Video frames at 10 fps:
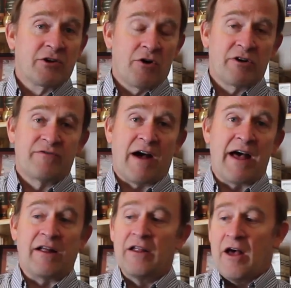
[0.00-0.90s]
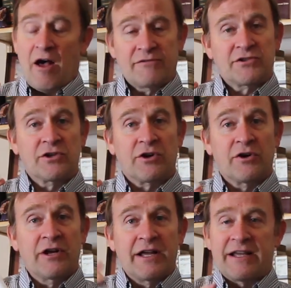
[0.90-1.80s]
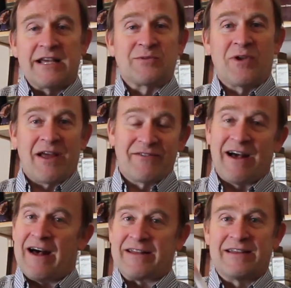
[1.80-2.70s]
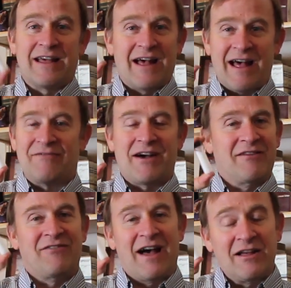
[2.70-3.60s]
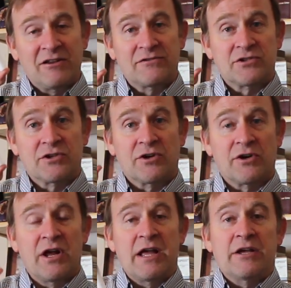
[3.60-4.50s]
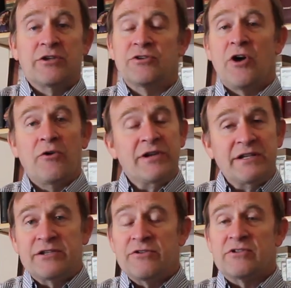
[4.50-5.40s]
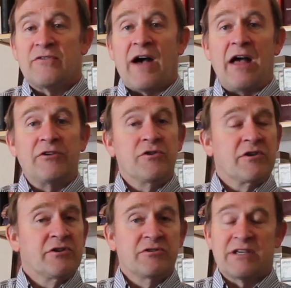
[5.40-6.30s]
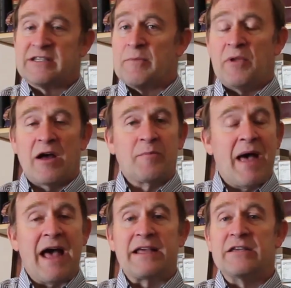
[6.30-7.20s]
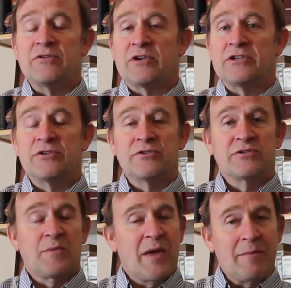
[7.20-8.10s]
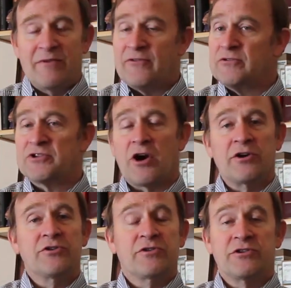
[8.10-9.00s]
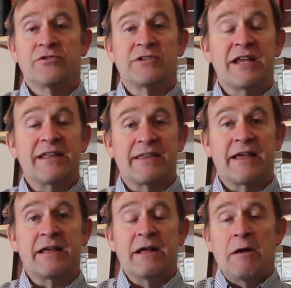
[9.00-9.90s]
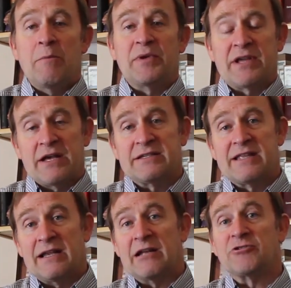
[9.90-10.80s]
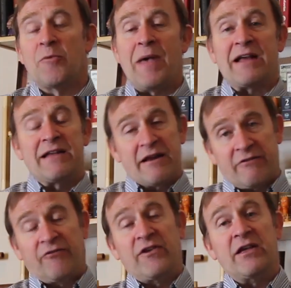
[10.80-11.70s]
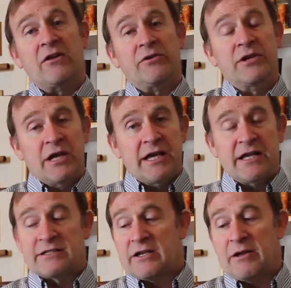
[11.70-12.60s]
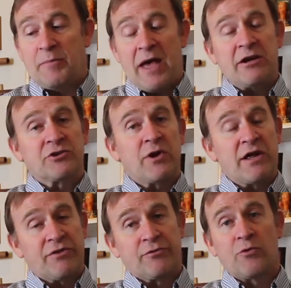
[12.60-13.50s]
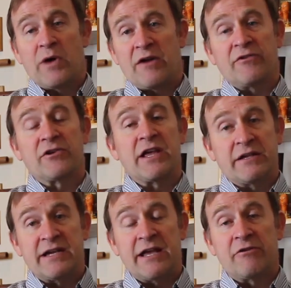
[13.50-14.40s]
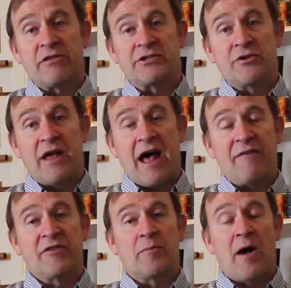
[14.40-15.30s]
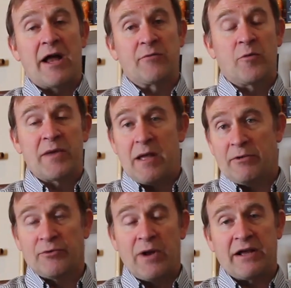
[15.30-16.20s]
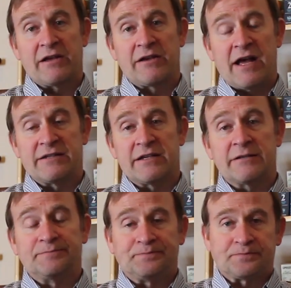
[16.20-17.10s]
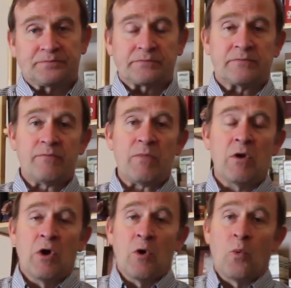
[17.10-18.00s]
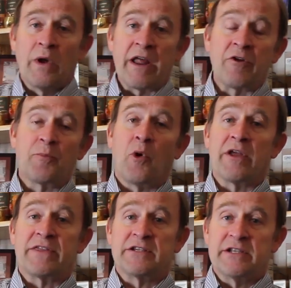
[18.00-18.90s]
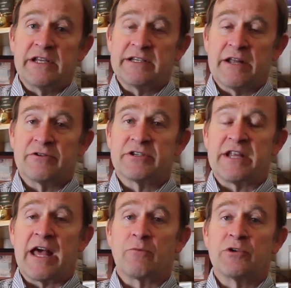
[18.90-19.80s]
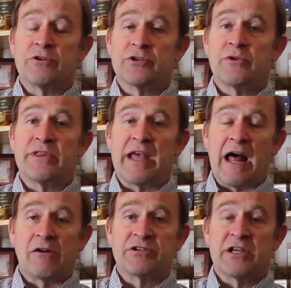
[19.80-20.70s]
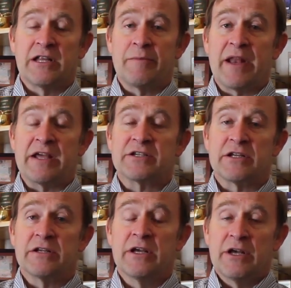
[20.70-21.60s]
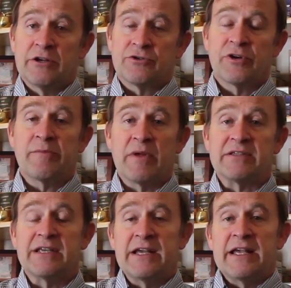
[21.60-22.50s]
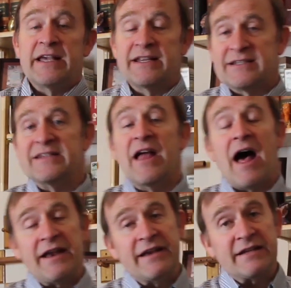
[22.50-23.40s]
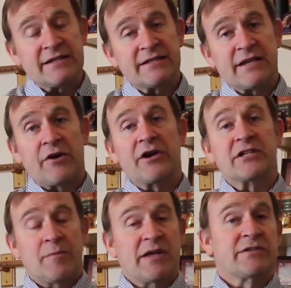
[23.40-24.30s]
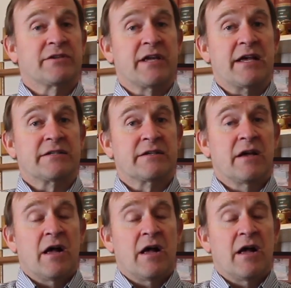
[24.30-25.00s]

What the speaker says: coded vial of sugar, guess what I've got? I've got a vial of sugar. You don't need to use a vial. You can use a Ziploc baggie, you could use a baby food jar, you could use anything, because the electromagnetic field is going to penetrate through whatever container that you have, and the body will be able to recognize it. One other point that you need to understand when you're doing the allergy elimination treatments, it is not necessary to muscle test.